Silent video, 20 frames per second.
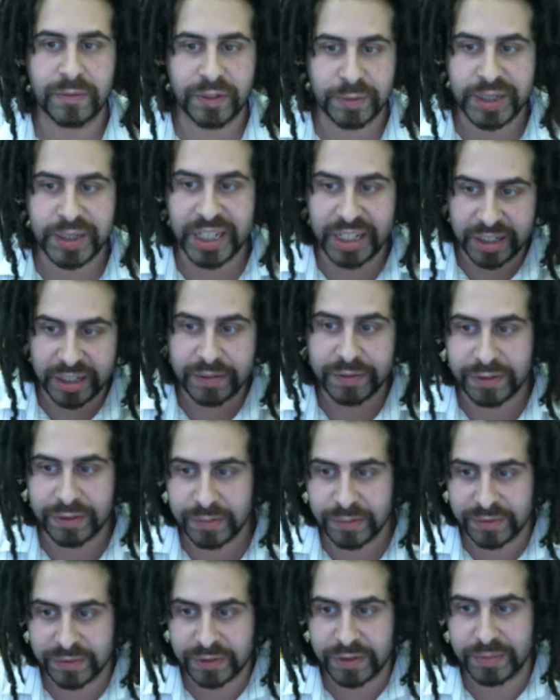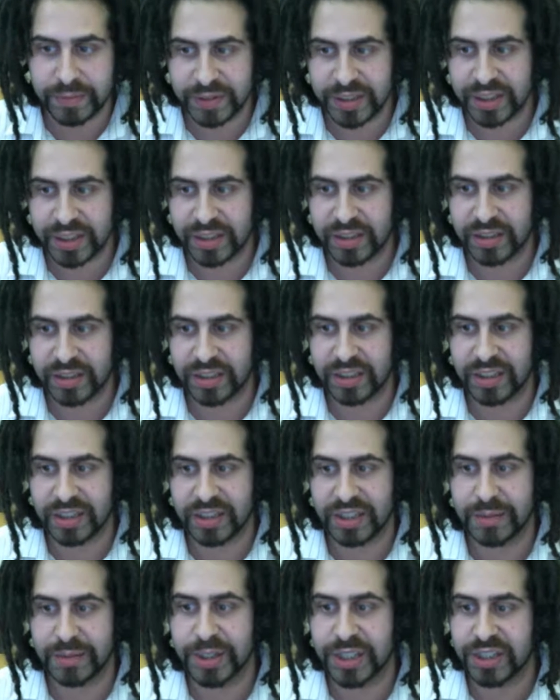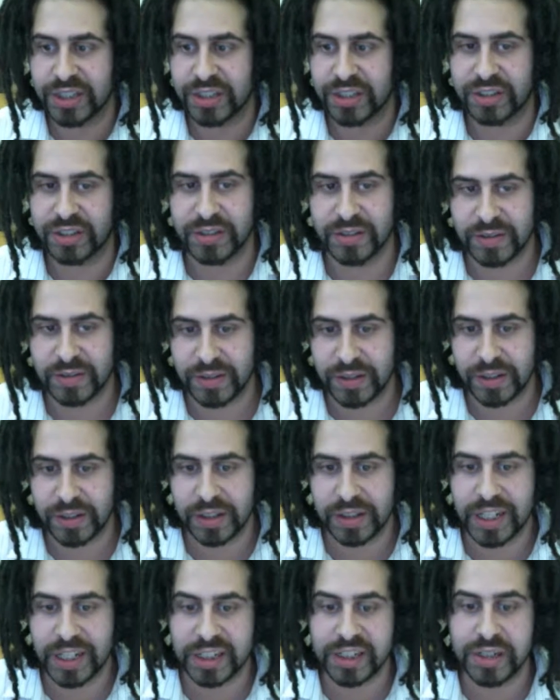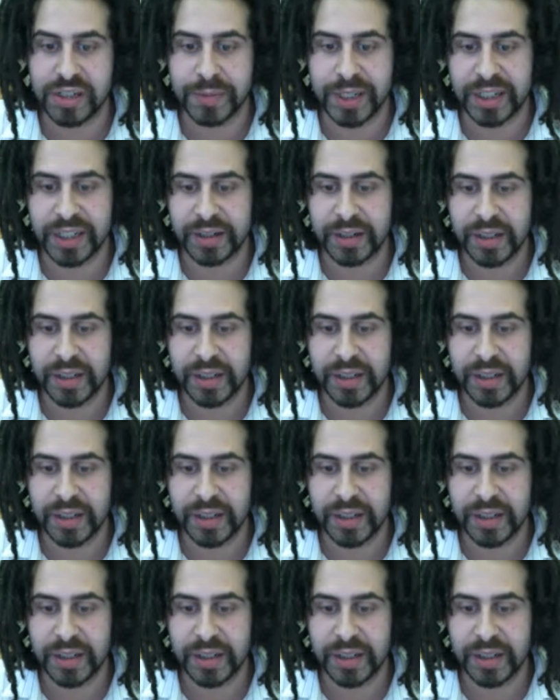here, from this image next to me,